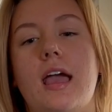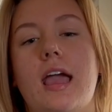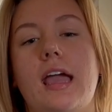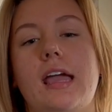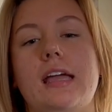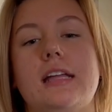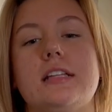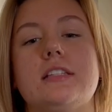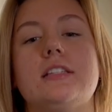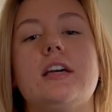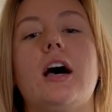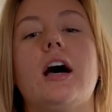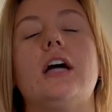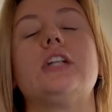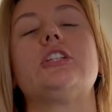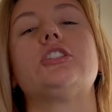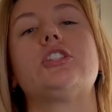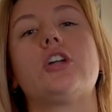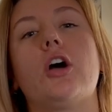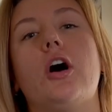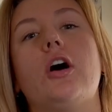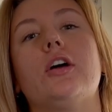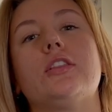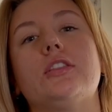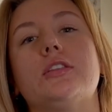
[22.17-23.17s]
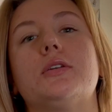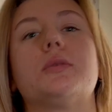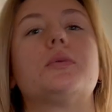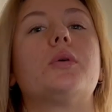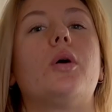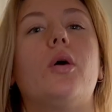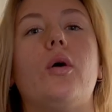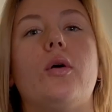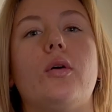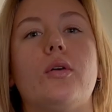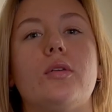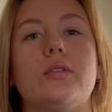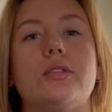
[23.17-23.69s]
and touch on the
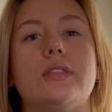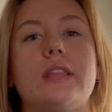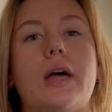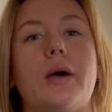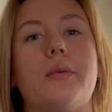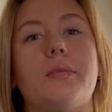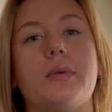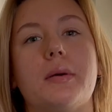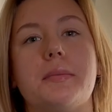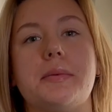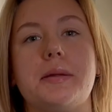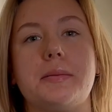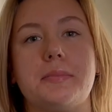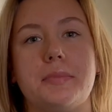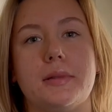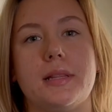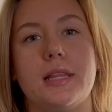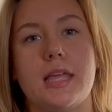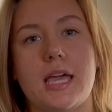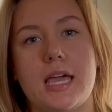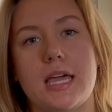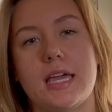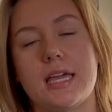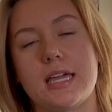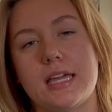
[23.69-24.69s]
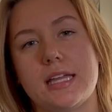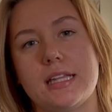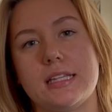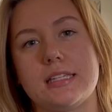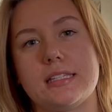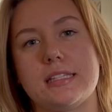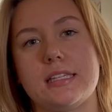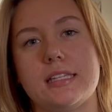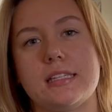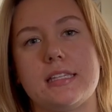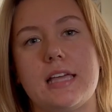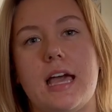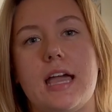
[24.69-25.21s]
role that women play in
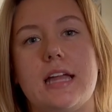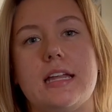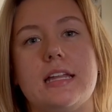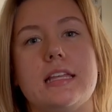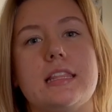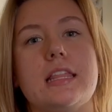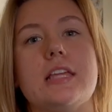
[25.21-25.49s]
society.